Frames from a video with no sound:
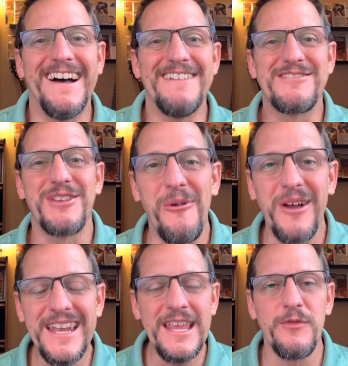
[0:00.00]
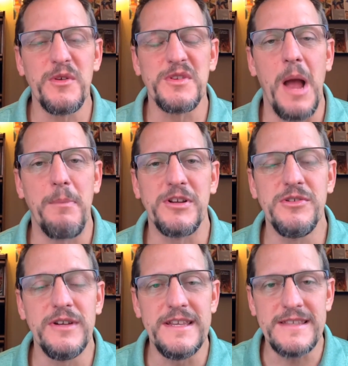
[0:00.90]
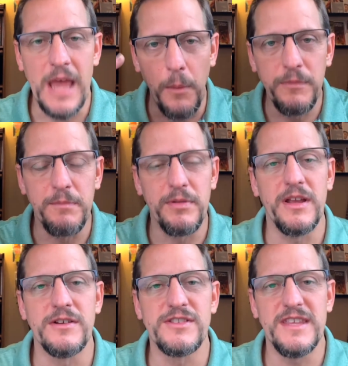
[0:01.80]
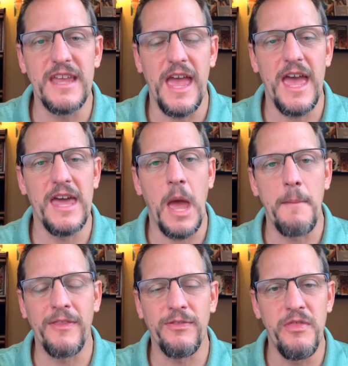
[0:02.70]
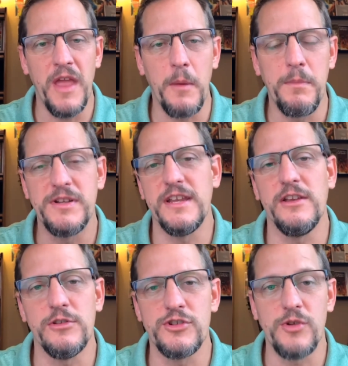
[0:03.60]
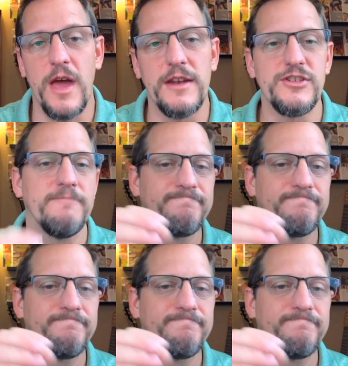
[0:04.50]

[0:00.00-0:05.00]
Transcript: So any of those opportunities help the players think ahead about their particular strategy.